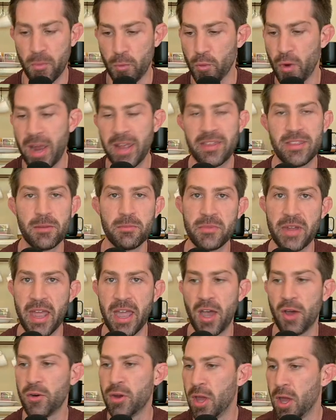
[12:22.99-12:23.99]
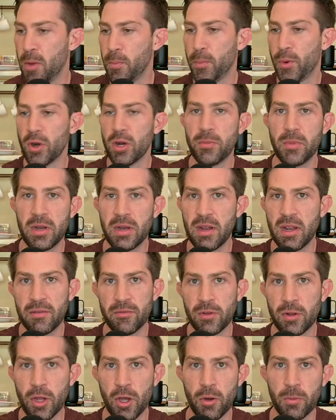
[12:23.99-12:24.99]
Write them down, put them in an
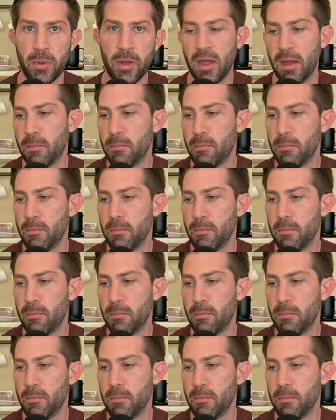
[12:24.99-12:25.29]
envelope,